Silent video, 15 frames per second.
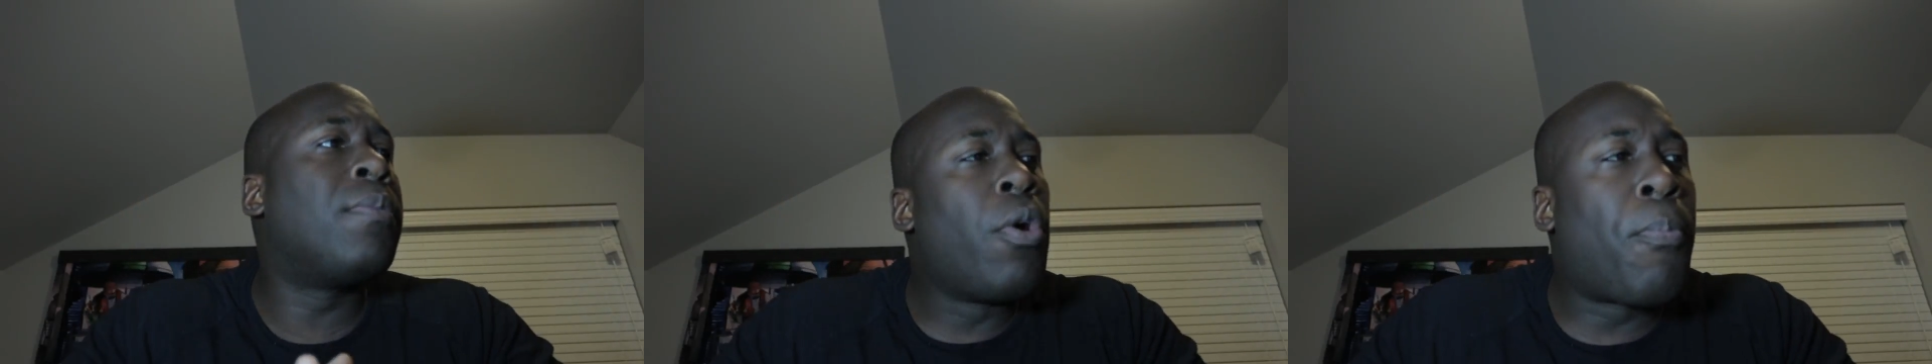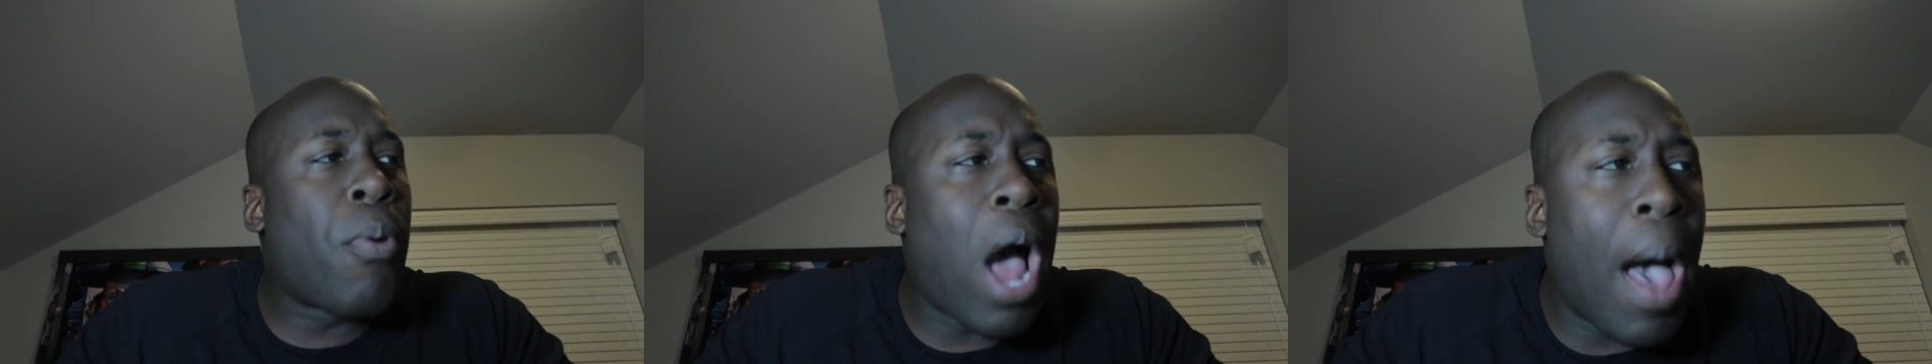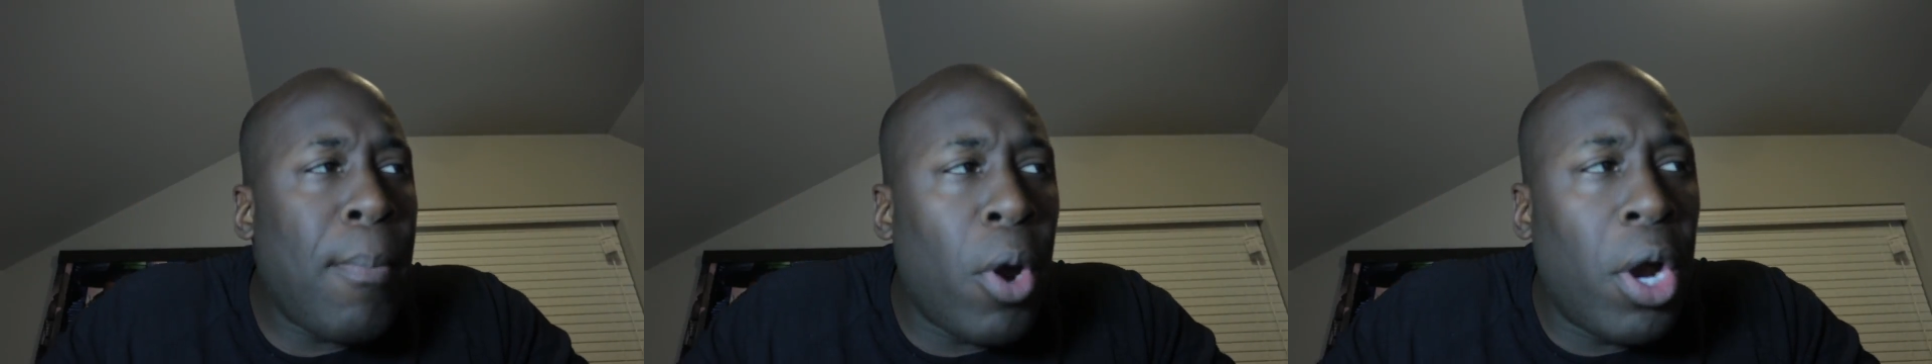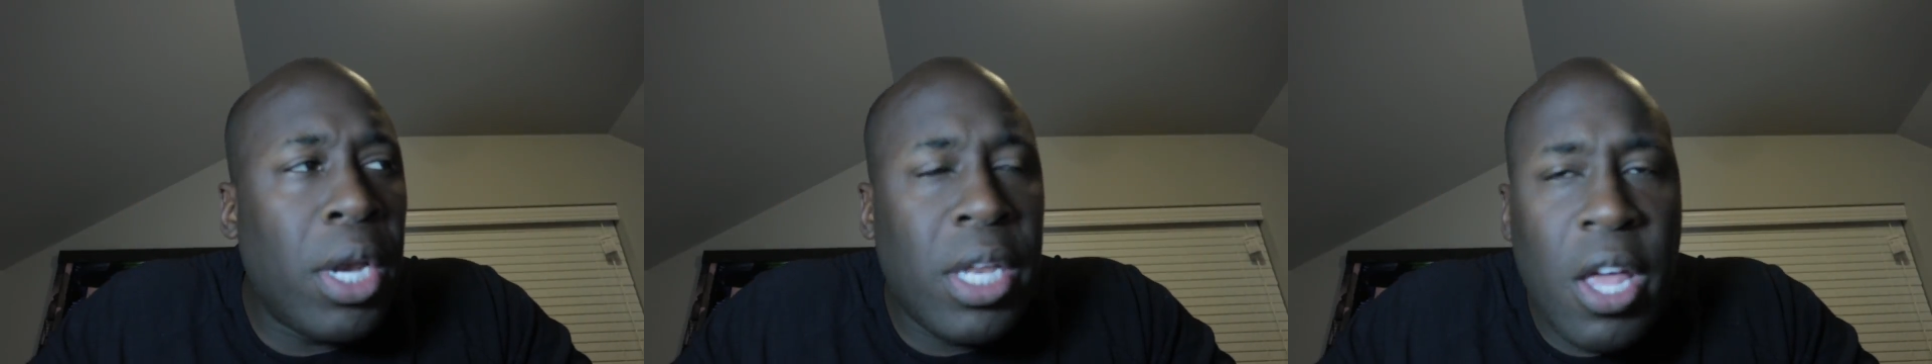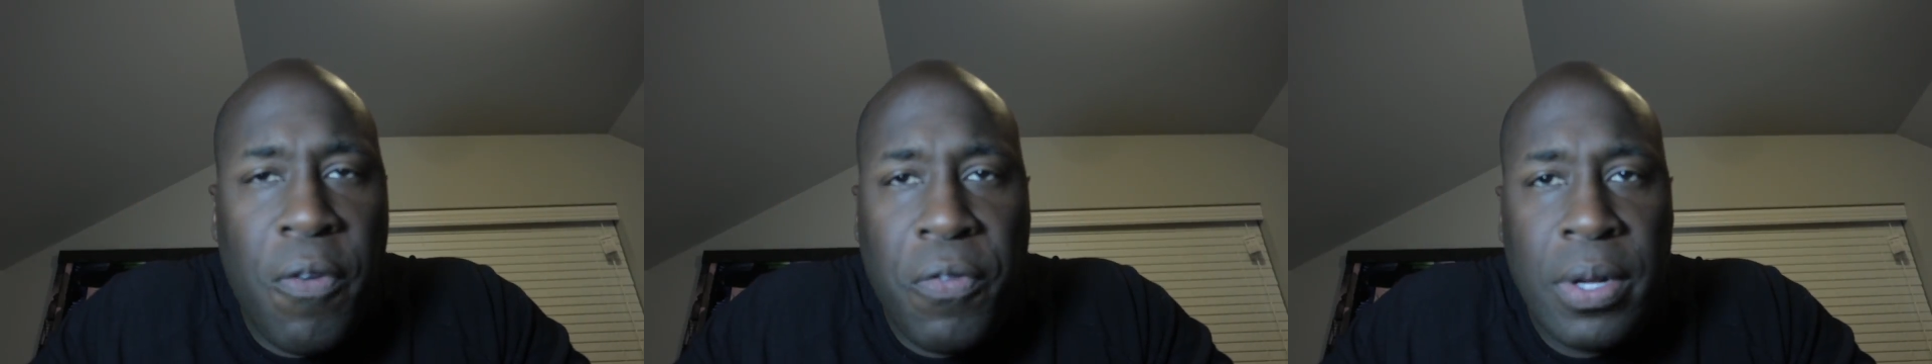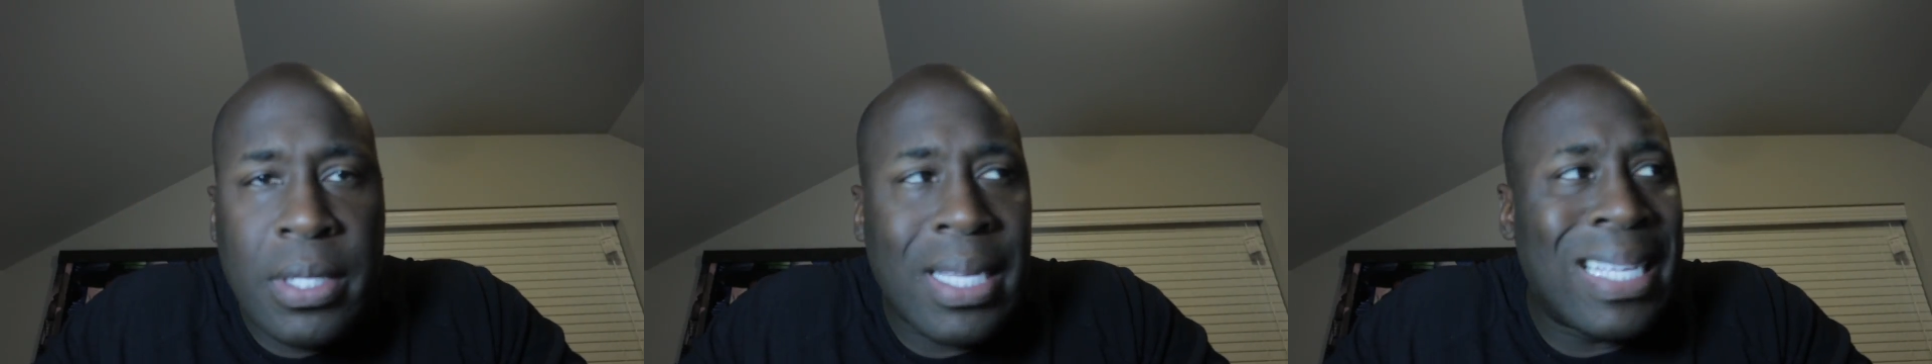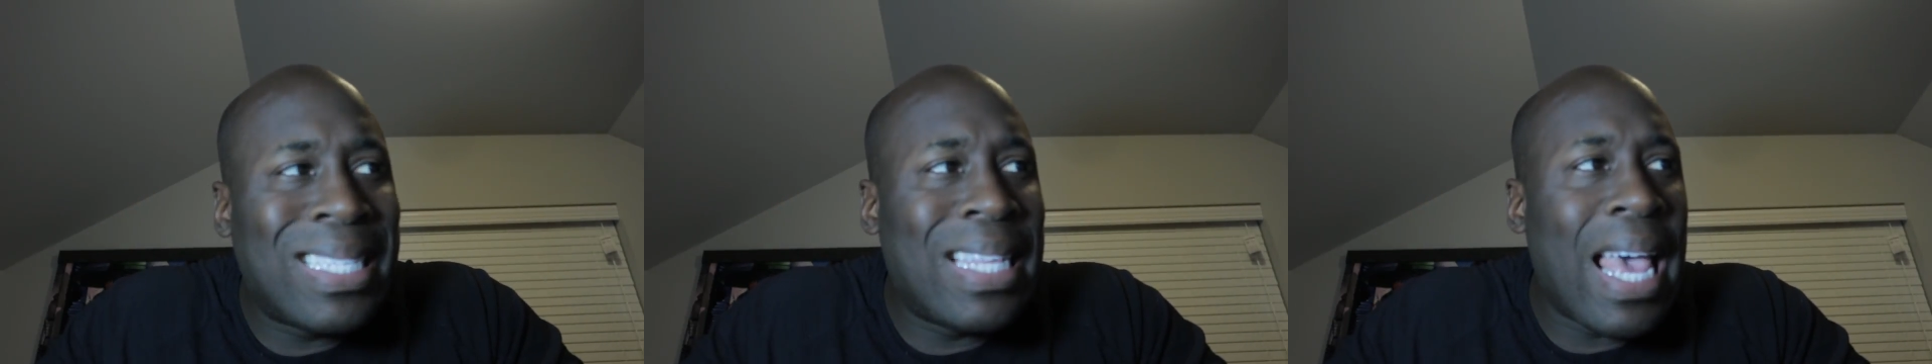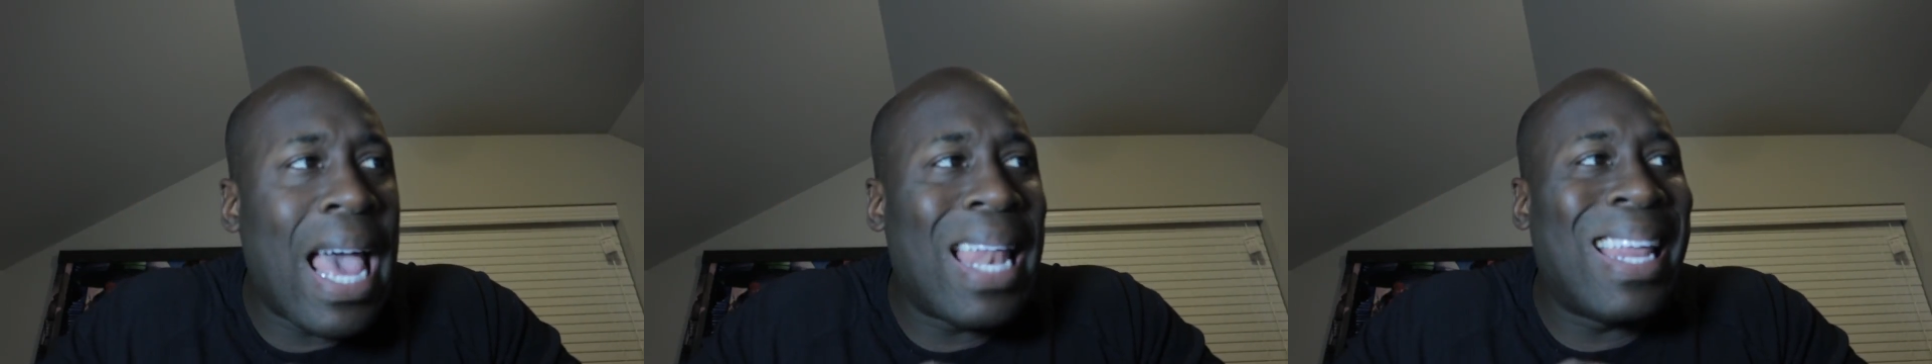The primary difference
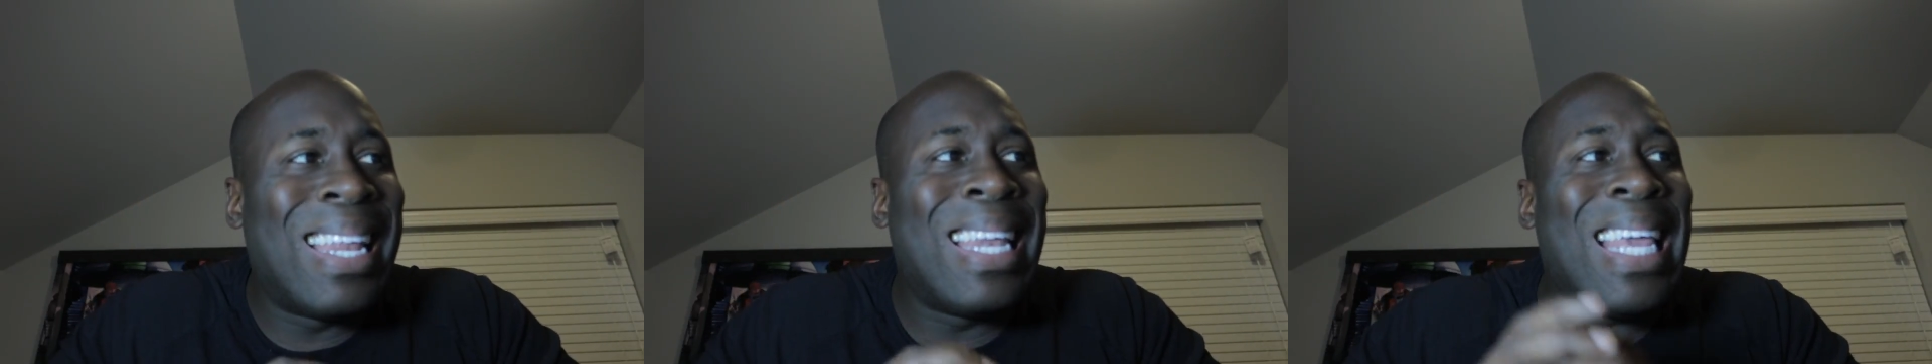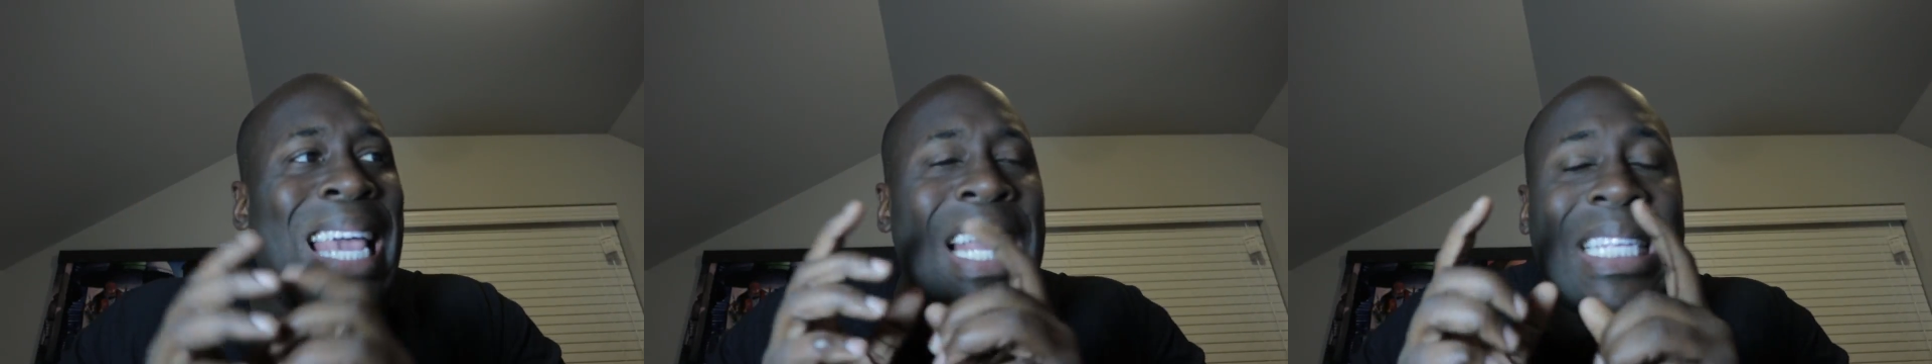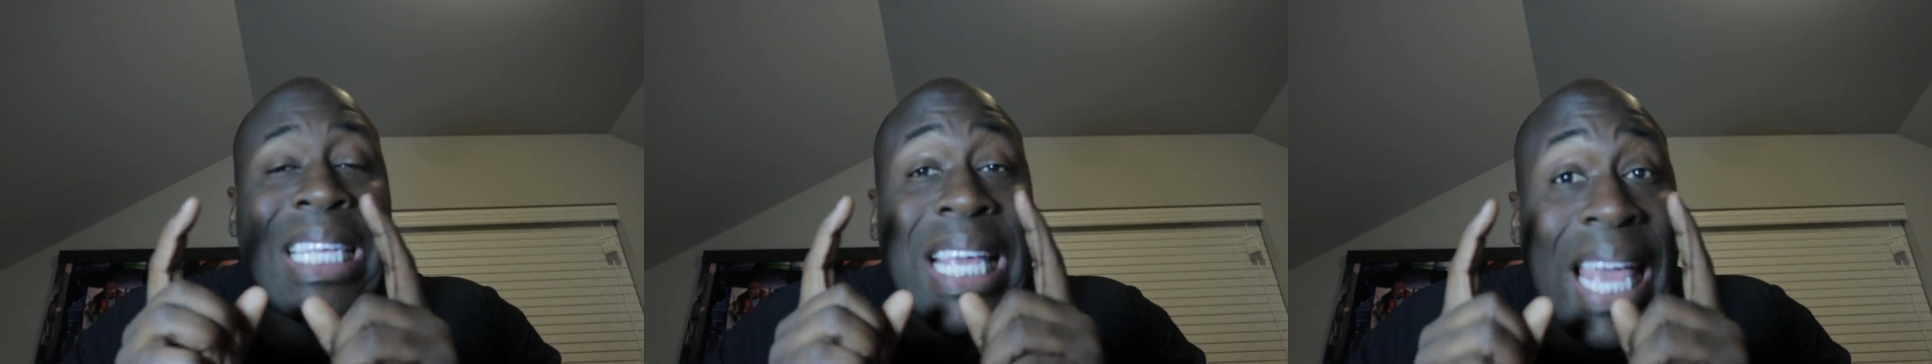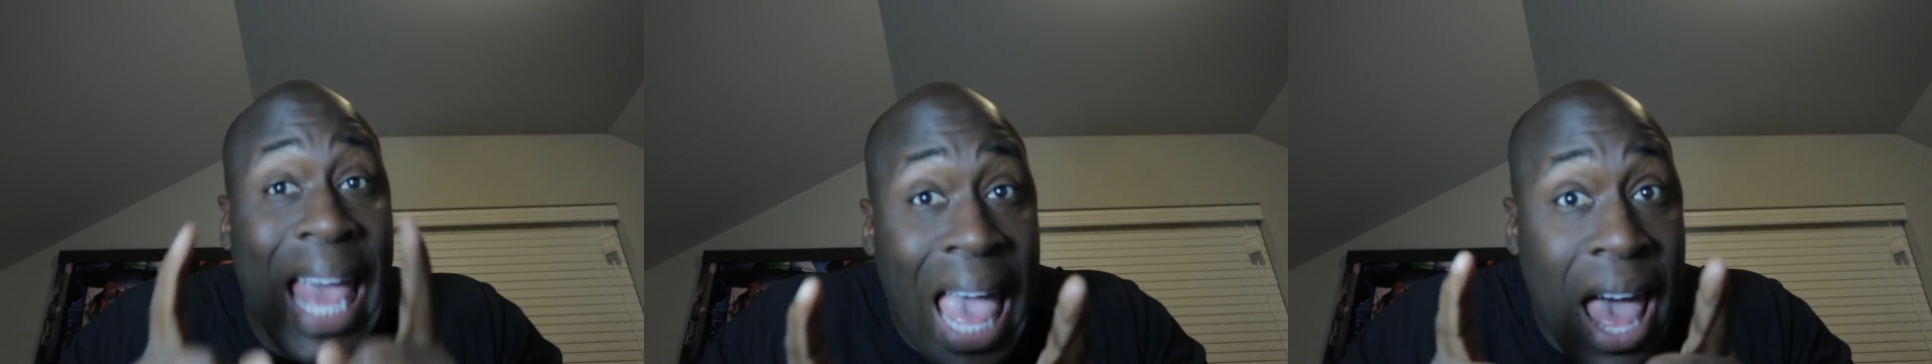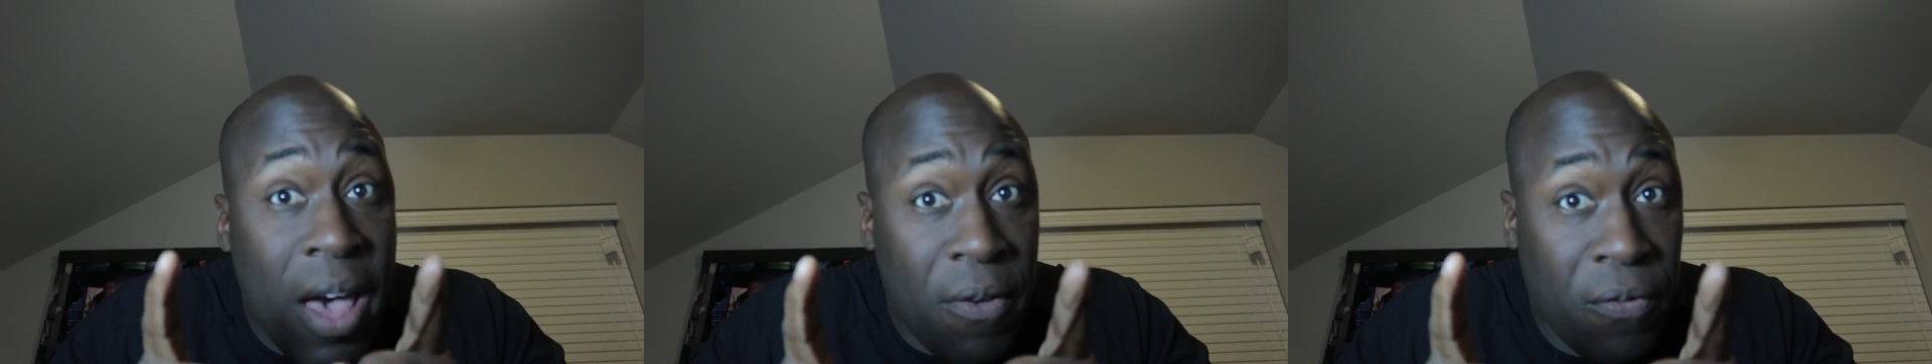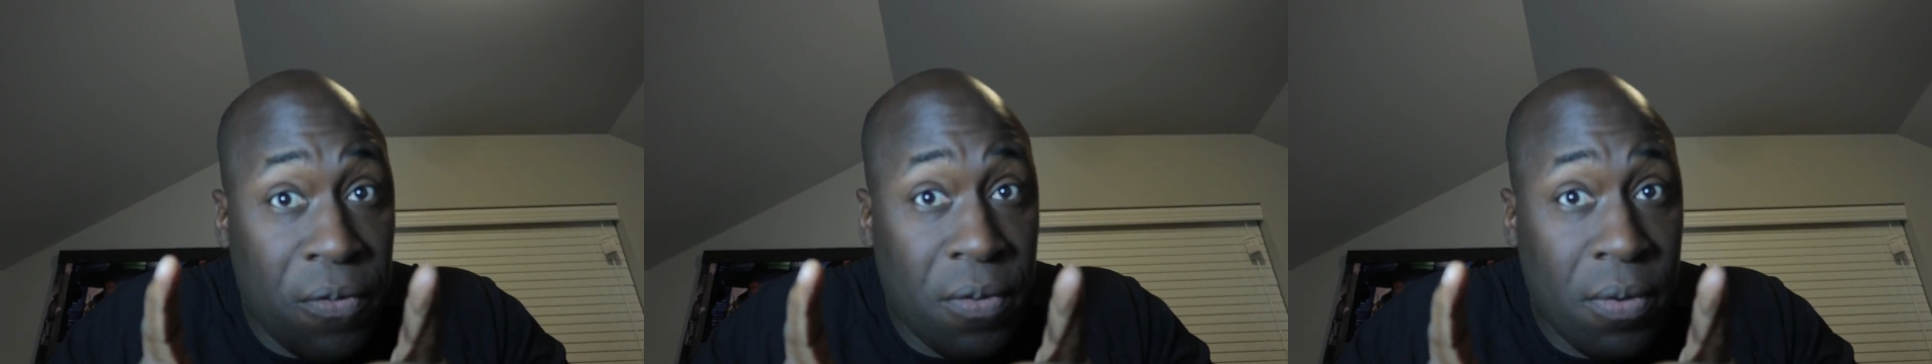is that an ETF,